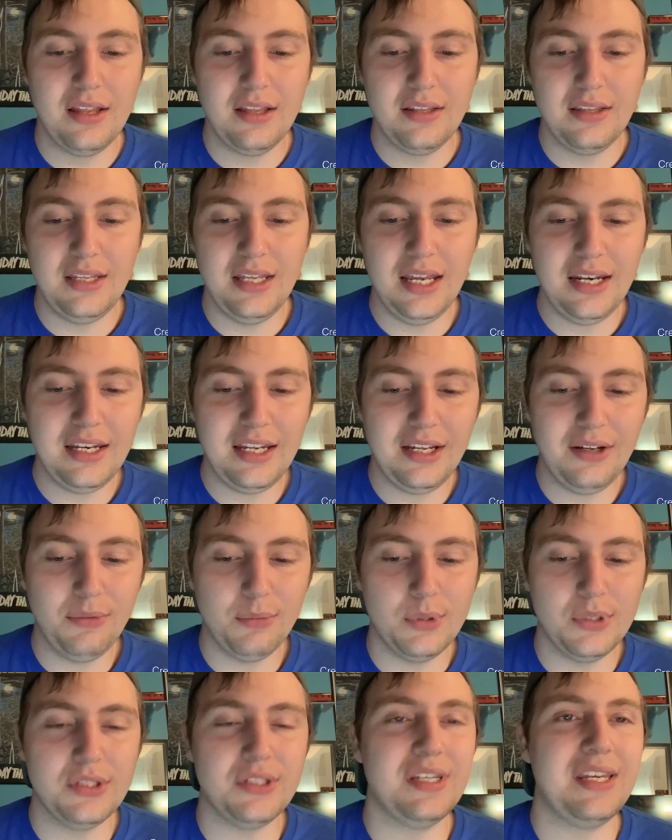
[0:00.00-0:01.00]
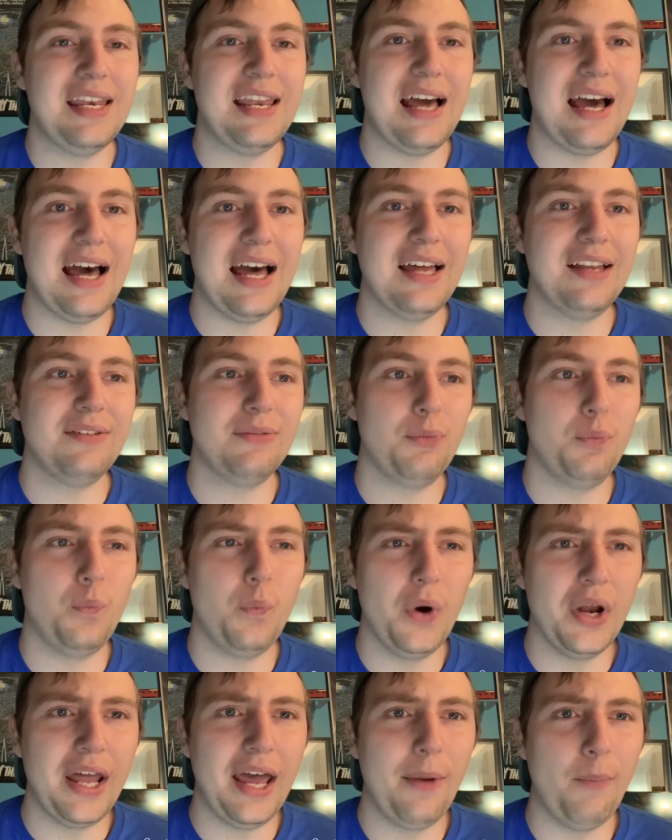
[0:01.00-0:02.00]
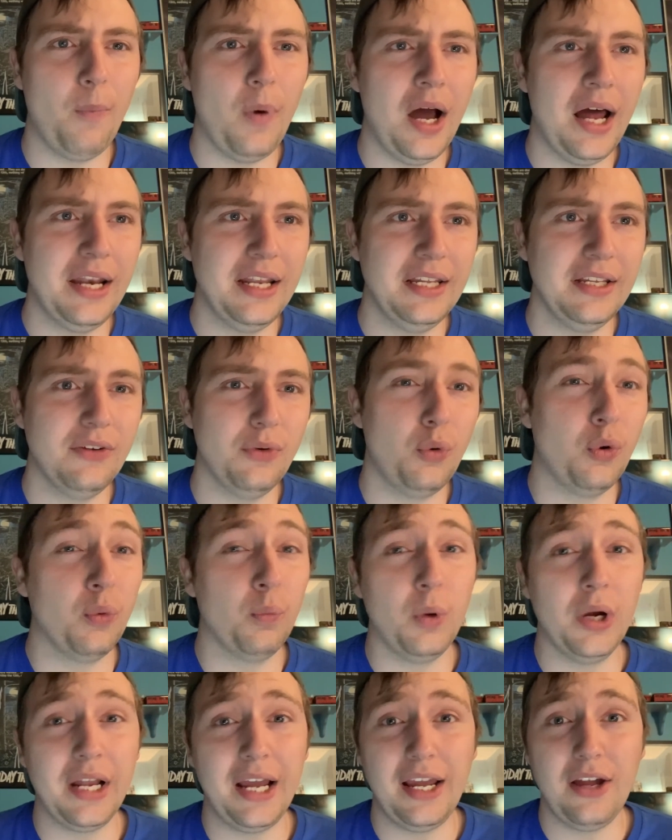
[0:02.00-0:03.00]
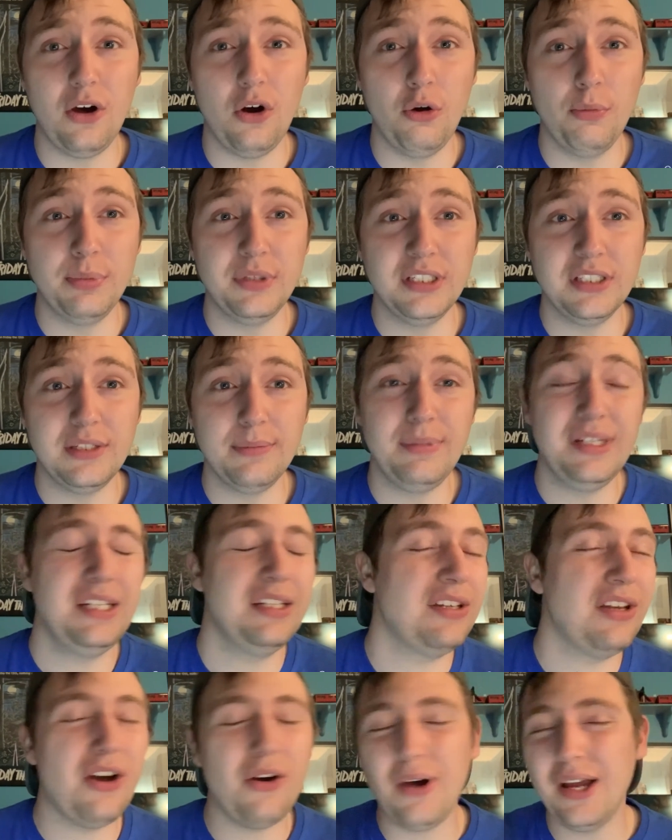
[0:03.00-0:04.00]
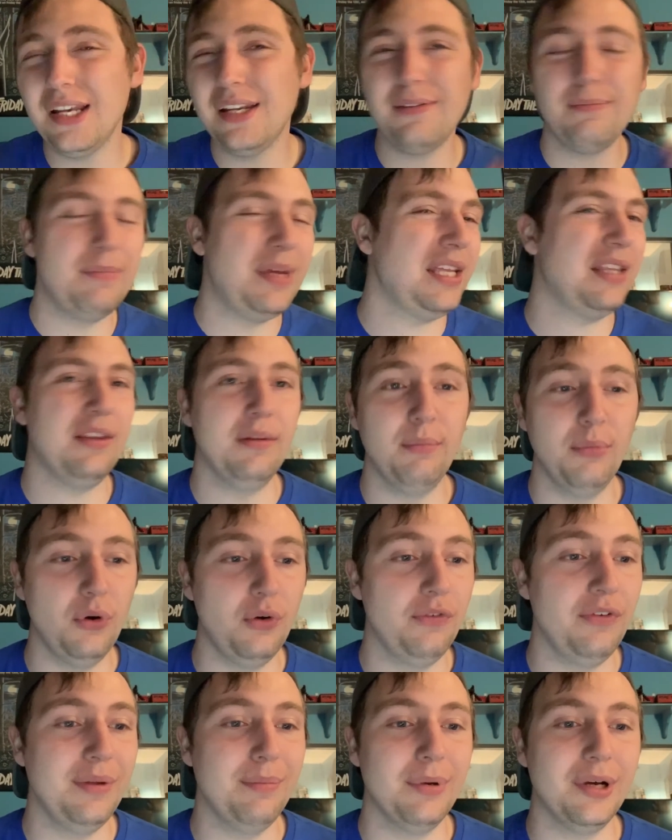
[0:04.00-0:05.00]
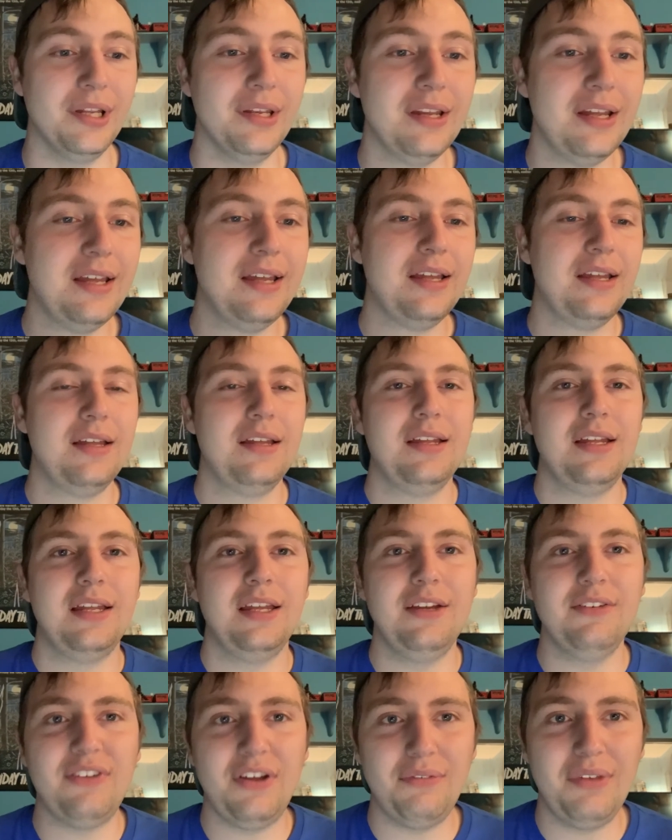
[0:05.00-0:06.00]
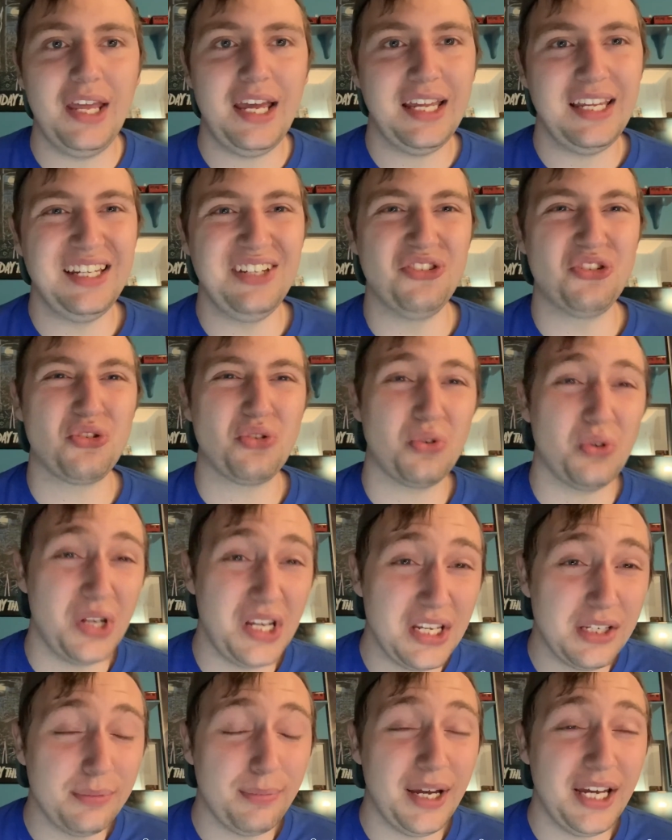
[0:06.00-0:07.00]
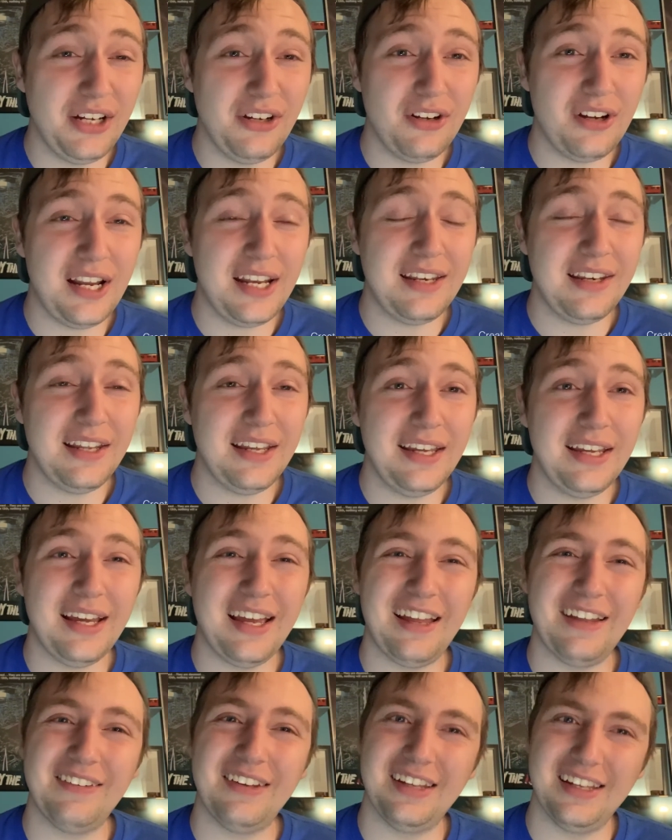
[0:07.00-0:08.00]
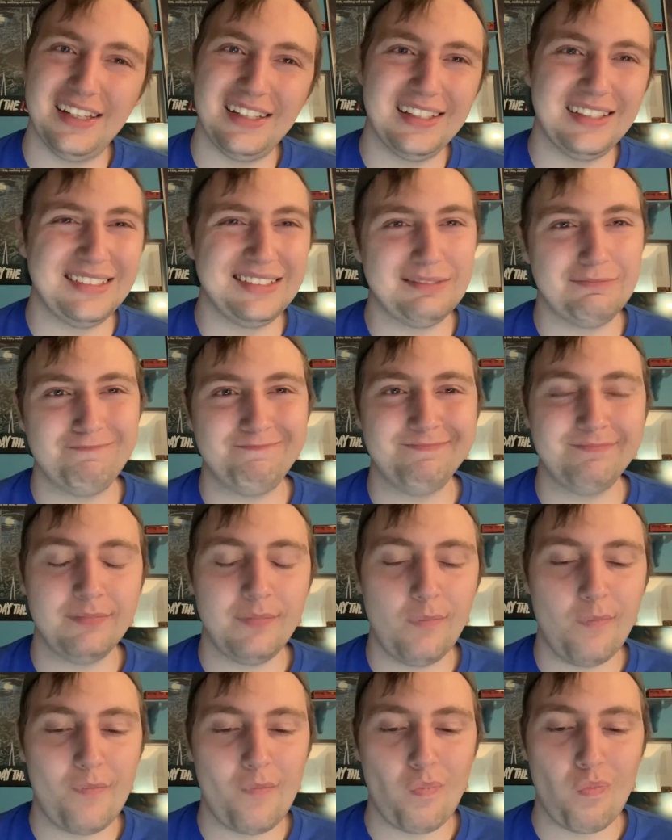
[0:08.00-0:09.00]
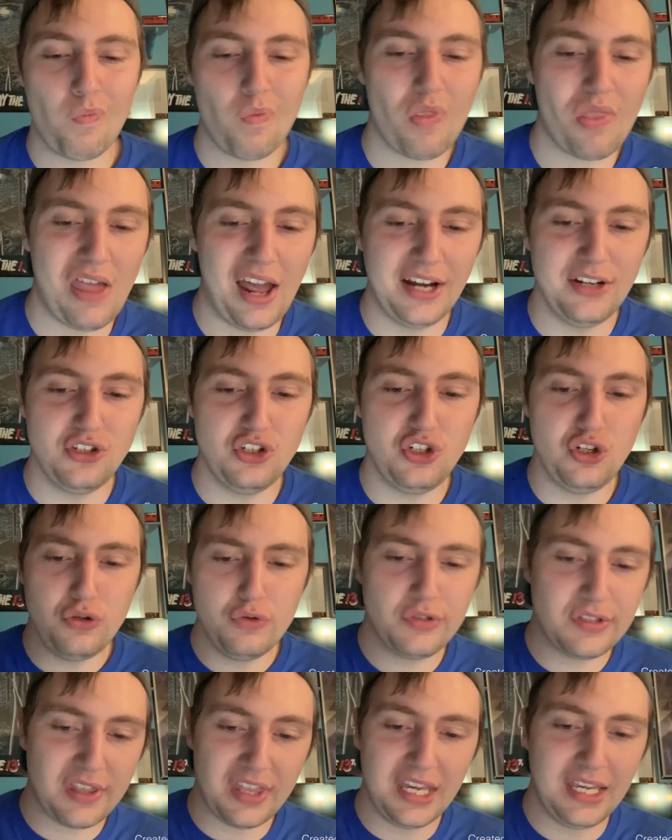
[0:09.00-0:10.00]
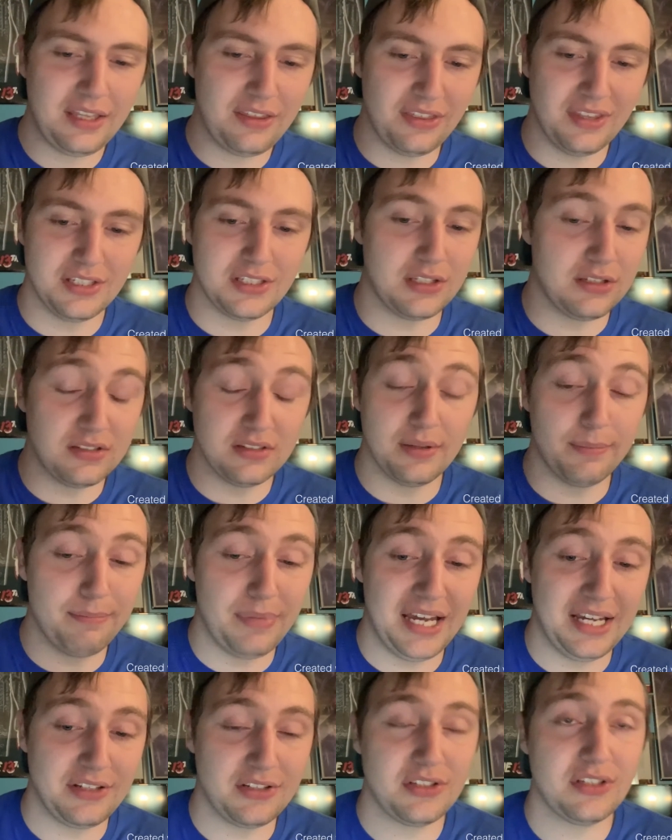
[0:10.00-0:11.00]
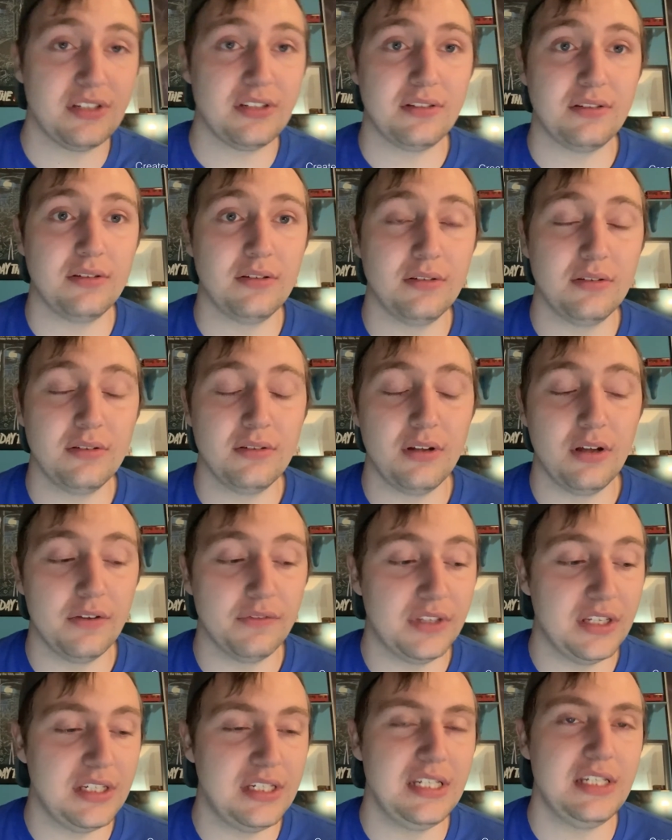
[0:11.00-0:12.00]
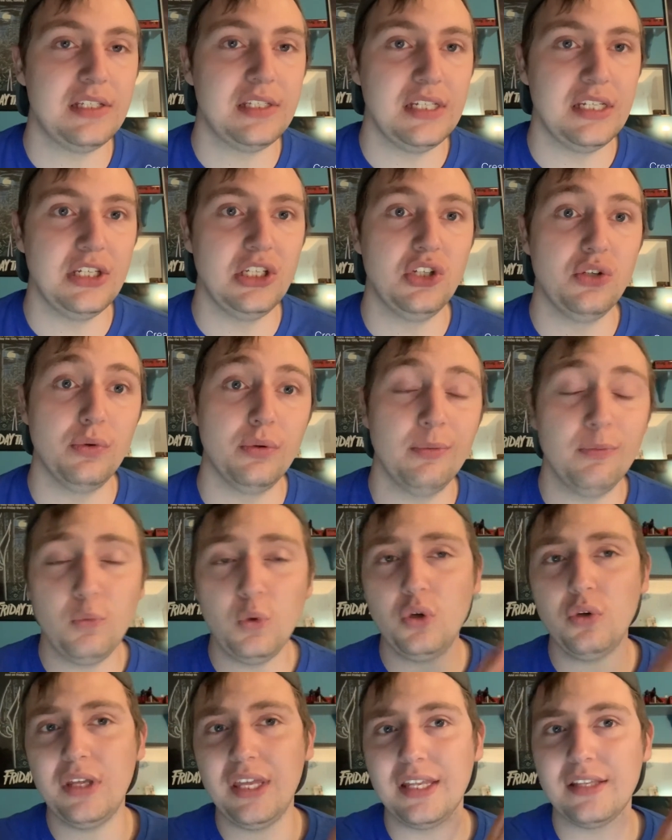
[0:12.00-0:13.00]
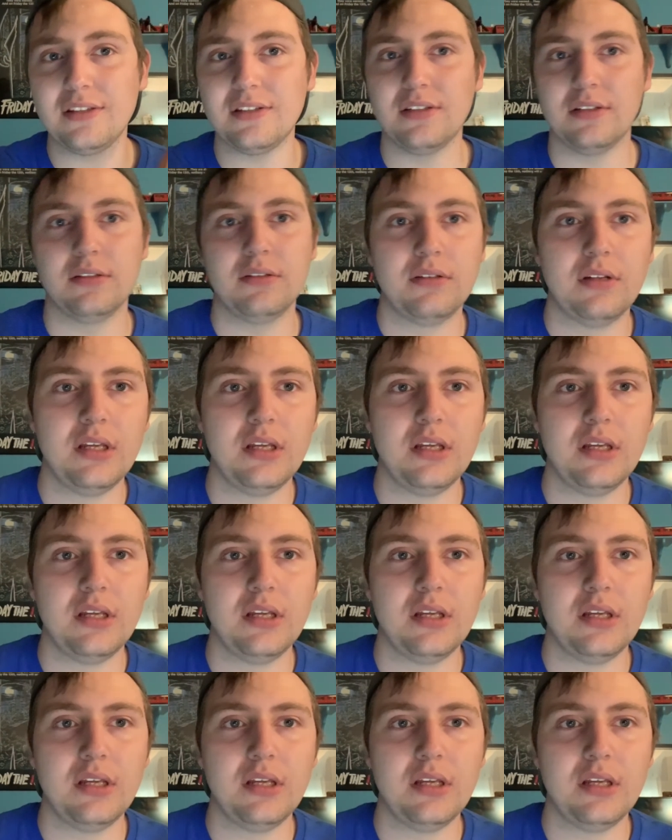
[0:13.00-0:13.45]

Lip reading: the ending was not what I wanted or what I hoped it to be, and no, I didn't make the movie, but if I'm not intrigued by your ending, I do think this is the best of the DCEU, and we'll get to...